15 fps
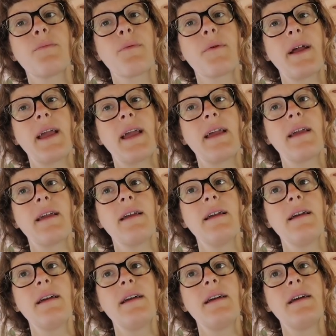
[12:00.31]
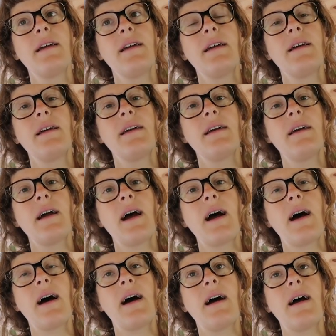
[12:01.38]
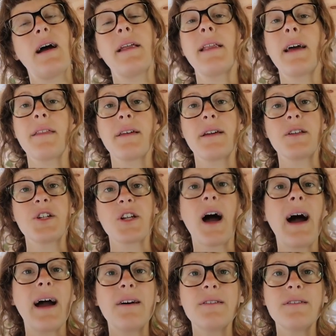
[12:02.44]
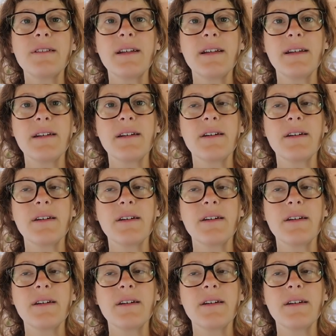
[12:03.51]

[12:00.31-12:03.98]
bring uh, another child